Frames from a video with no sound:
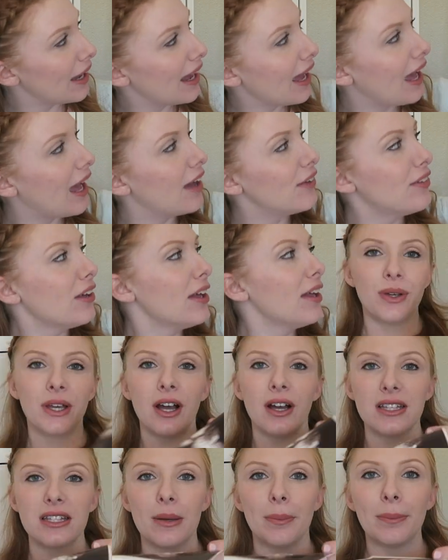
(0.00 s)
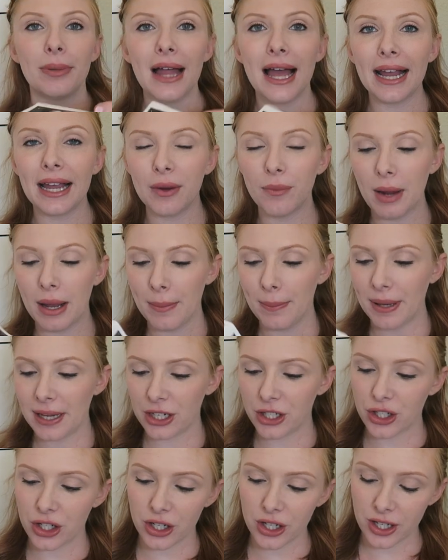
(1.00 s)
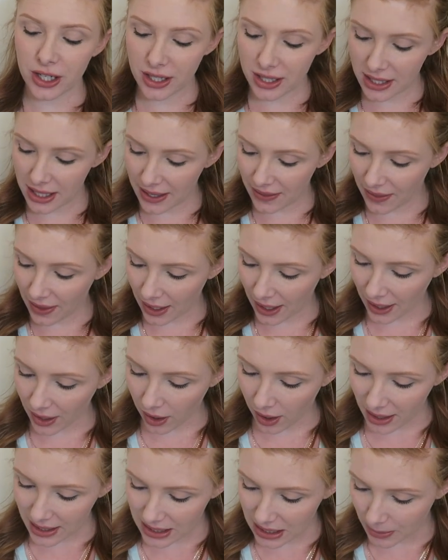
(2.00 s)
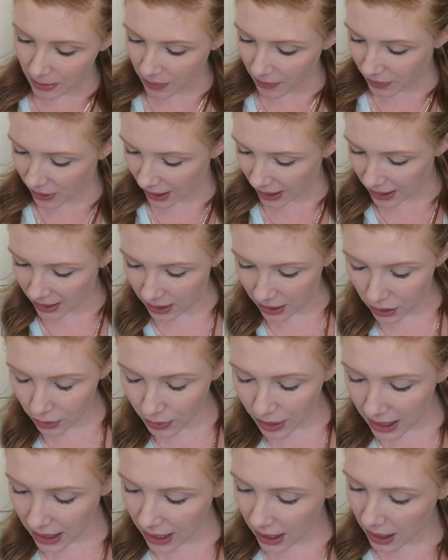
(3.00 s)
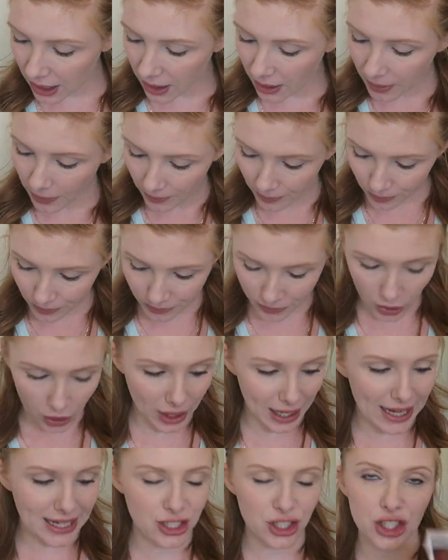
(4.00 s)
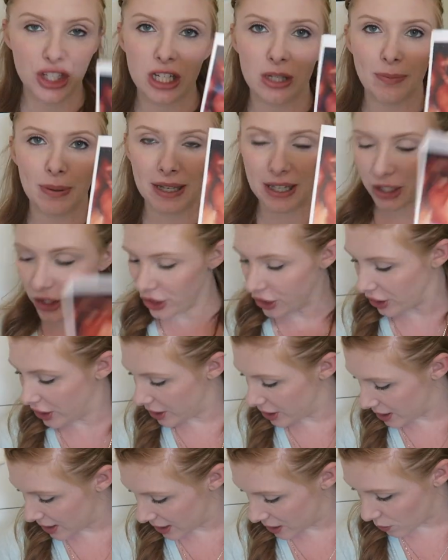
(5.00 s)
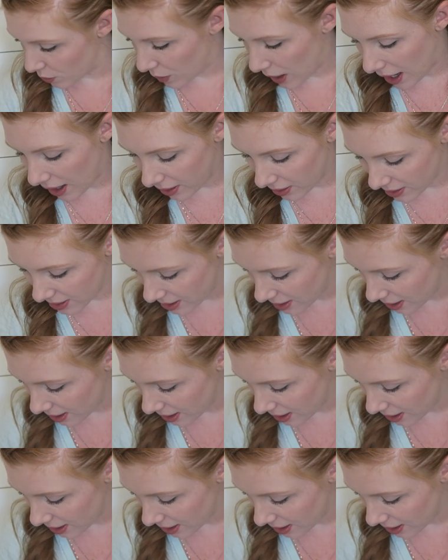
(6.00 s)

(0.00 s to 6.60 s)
I have we got some black and white pictures, and then I got some of like the three D or H D pictures as well.